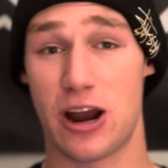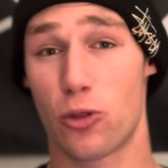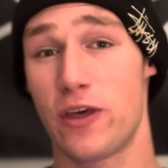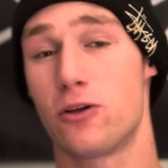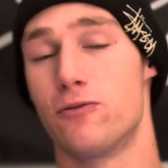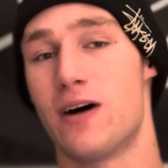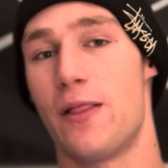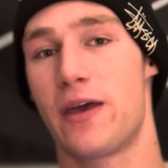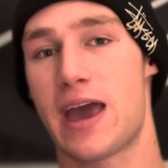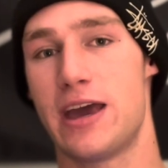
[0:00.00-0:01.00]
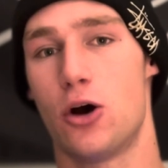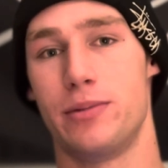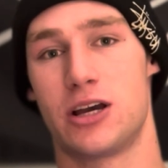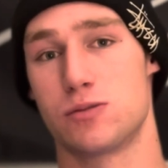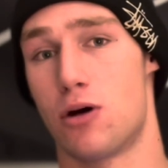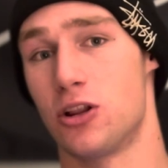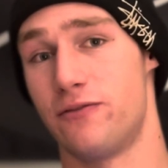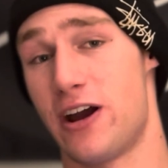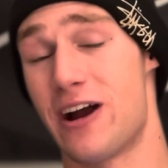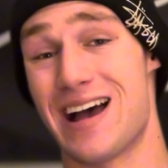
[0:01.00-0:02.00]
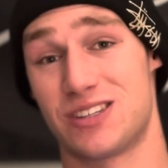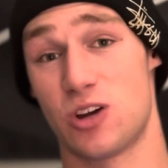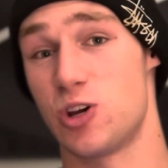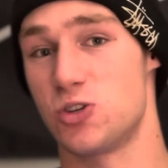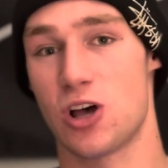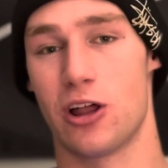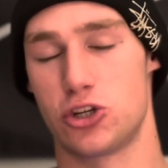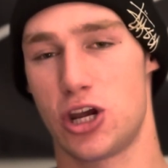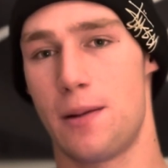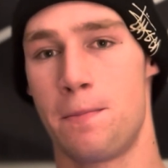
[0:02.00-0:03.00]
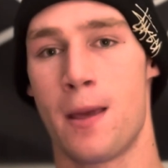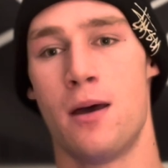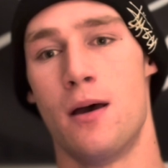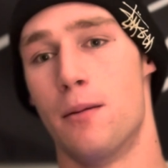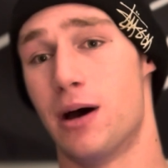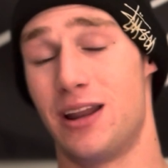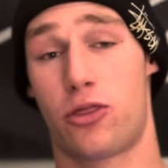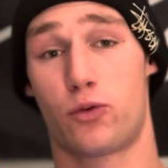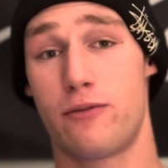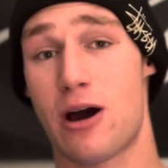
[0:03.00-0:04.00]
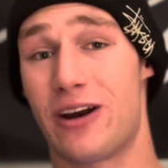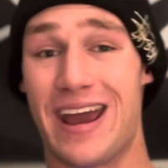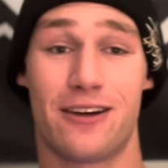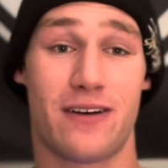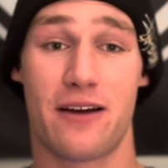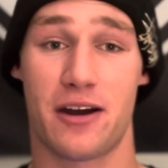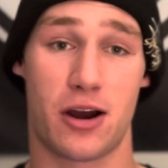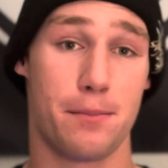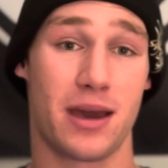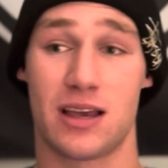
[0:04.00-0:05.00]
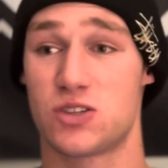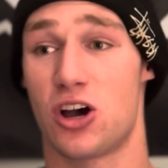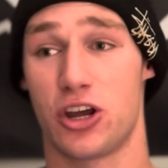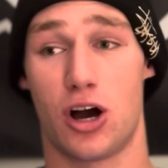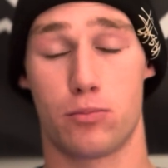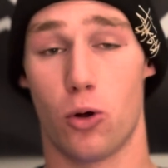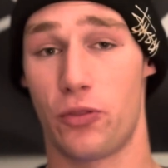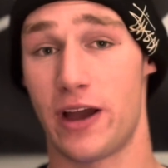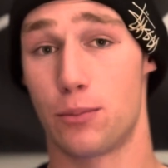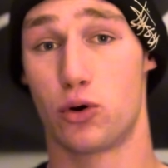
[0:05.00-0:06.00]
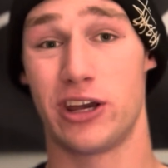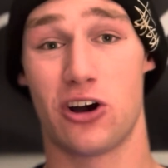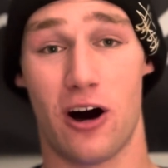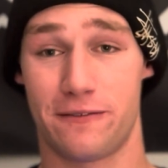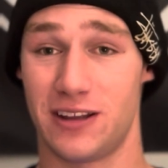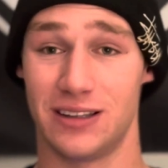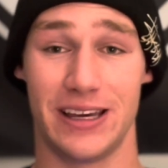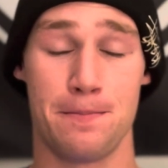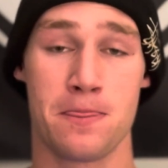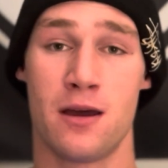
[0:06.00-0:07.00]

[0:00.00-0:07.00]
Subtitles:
I don't think he'll find the KO because Marlon Vera has such a solid chin, but in a 3-rounder and a 5-rounder, I'm picking Song Yadong both there pretty confidently.